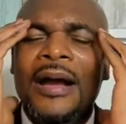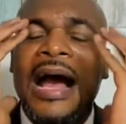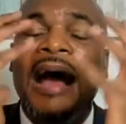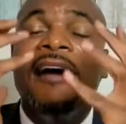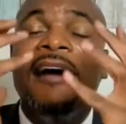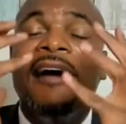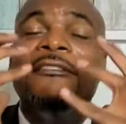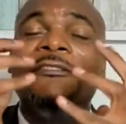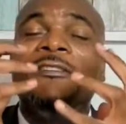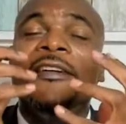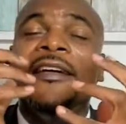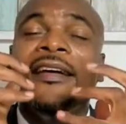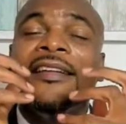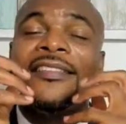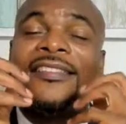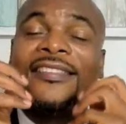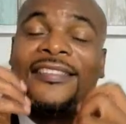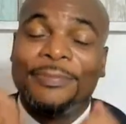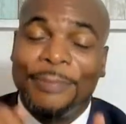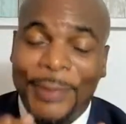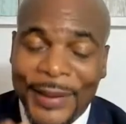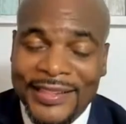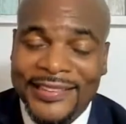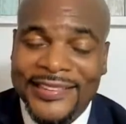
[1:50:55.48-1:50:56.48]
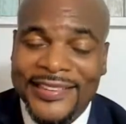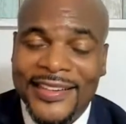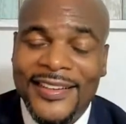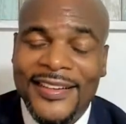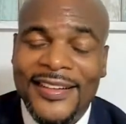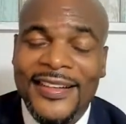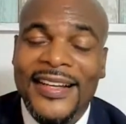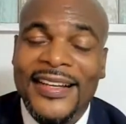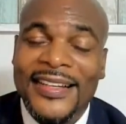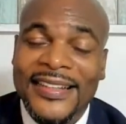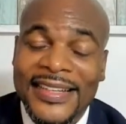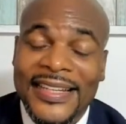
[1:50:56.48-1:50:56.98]
who have
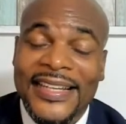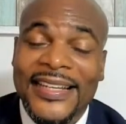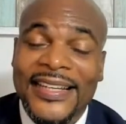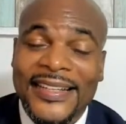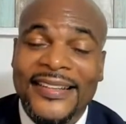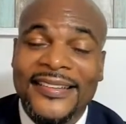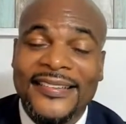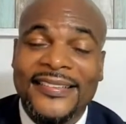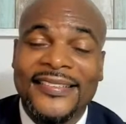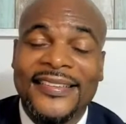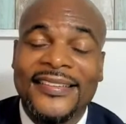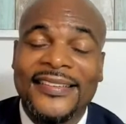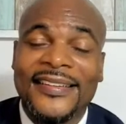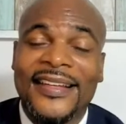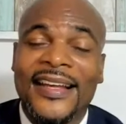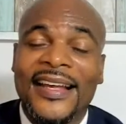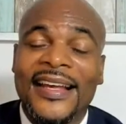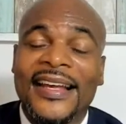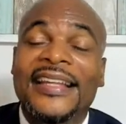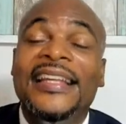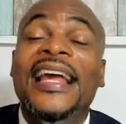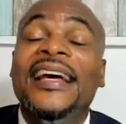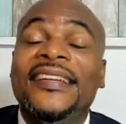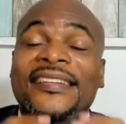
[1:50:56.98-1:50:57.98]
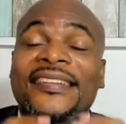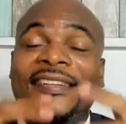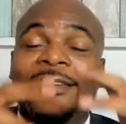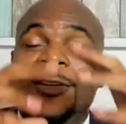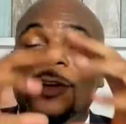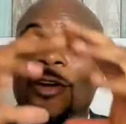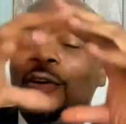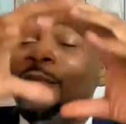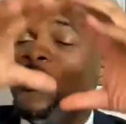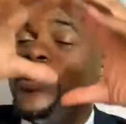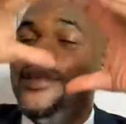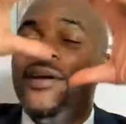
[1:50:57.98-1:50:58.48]
special needs?
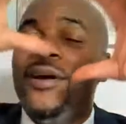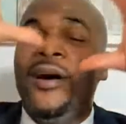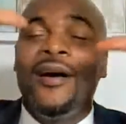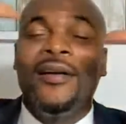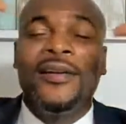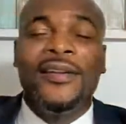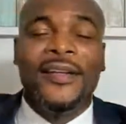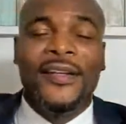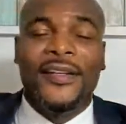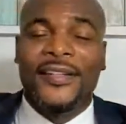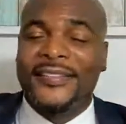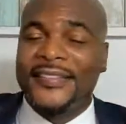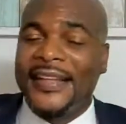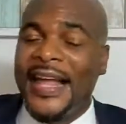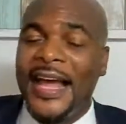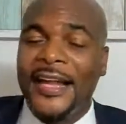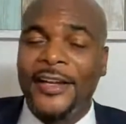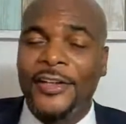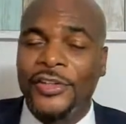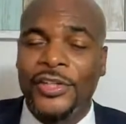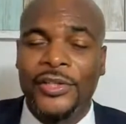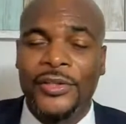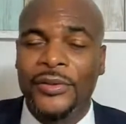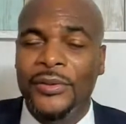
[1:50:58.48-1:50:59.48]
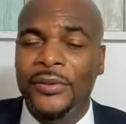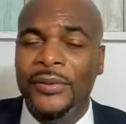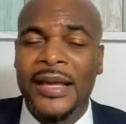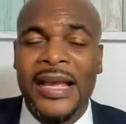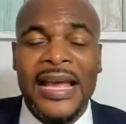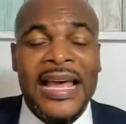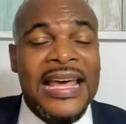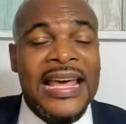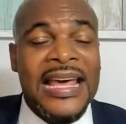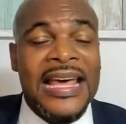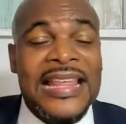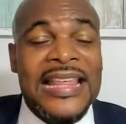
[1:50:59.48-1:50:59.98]
Yes, Lord, we understand
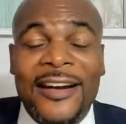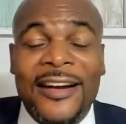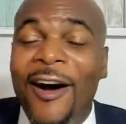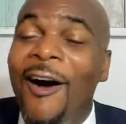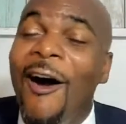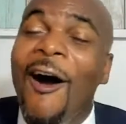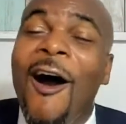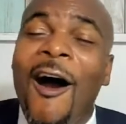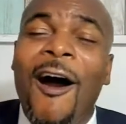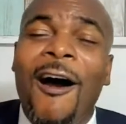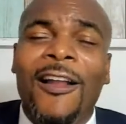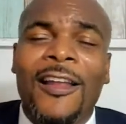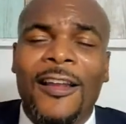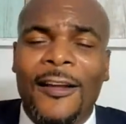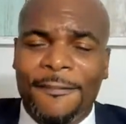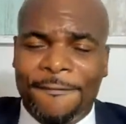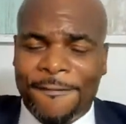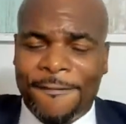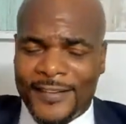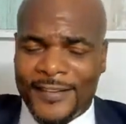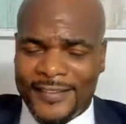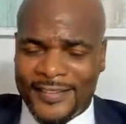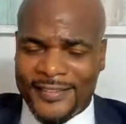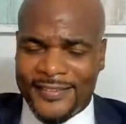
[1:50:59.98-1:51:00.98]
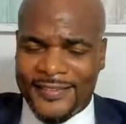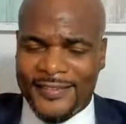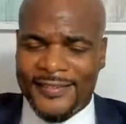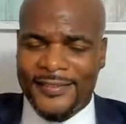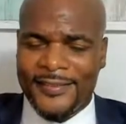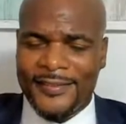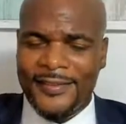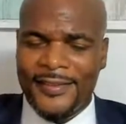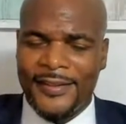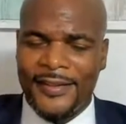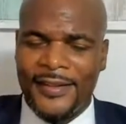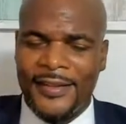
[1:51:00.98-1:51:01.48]
too that all of
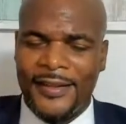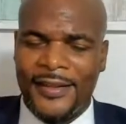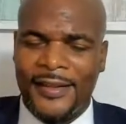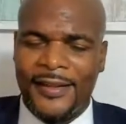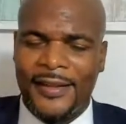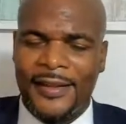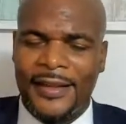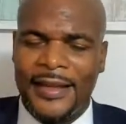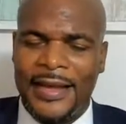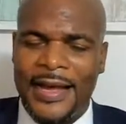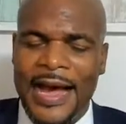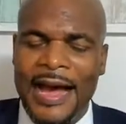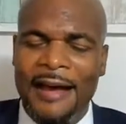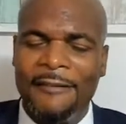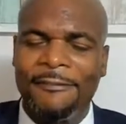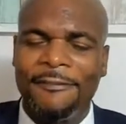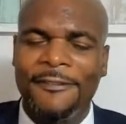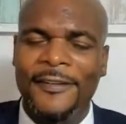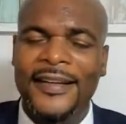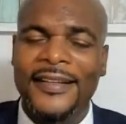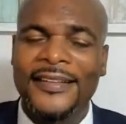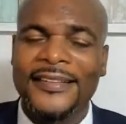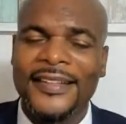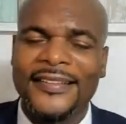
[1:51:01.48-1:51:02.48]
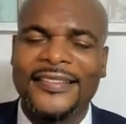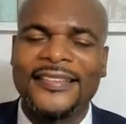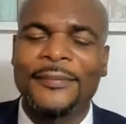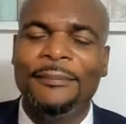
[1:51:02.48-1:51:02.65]
us have